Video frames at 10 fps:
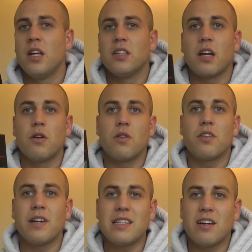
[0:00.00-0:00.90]
So
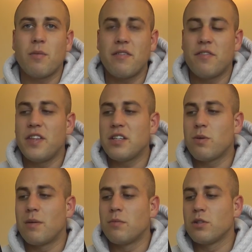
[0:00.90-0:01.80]
the reason I went for this
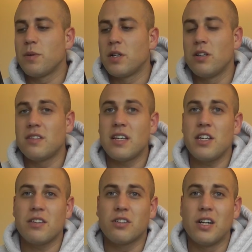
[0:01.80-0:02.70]
one was because
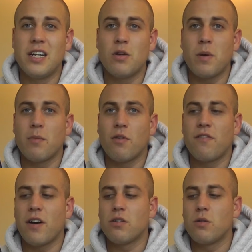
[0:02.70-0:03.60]
it's got a little bit more
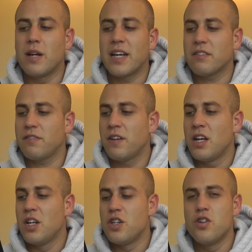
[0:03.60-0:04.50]
focal length,
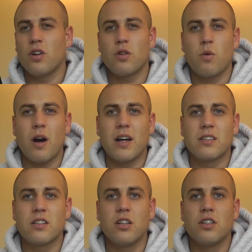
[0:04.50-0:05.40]
not quite
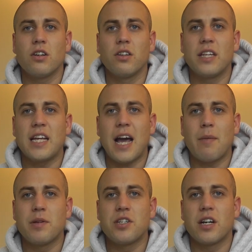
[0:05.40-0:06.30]
as good on the
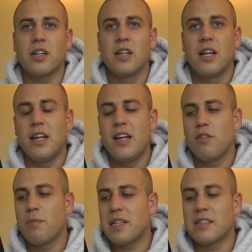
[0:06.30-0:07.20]
aperture, a
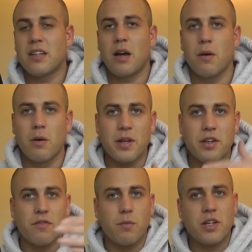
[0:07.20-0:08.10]
little bit slower
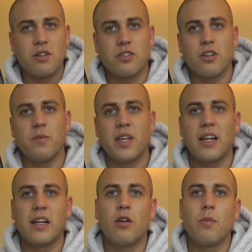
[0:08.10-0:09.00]
when you've when you're zoomed in
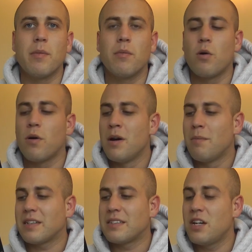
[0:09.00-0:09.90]
a little bit more,
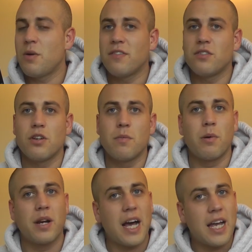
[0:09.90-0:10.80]
but still
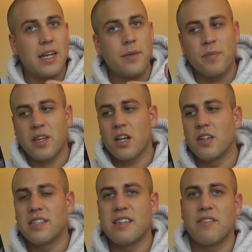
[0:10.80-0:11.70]
f2.8
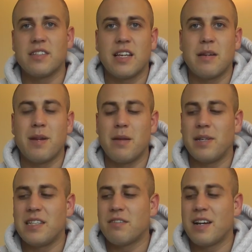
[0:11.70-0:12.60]
at the
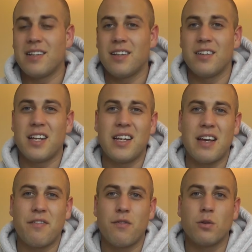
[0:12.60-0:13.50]
17mm end, and
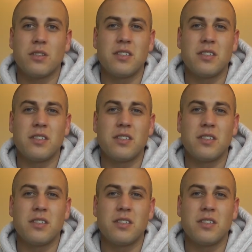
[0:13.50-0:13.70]
f4 is